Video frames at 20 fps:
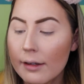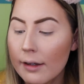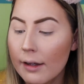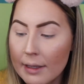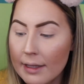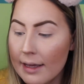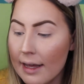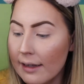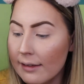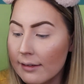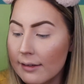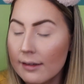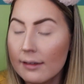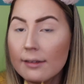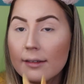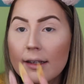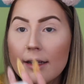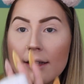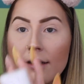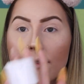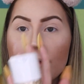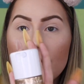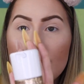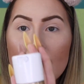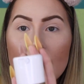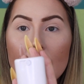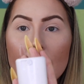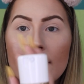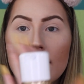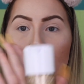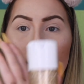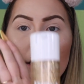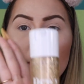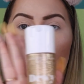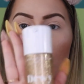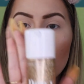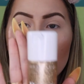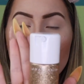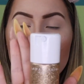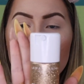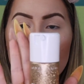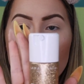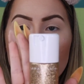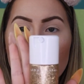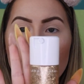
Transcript: But yes, this is vegan and cruelty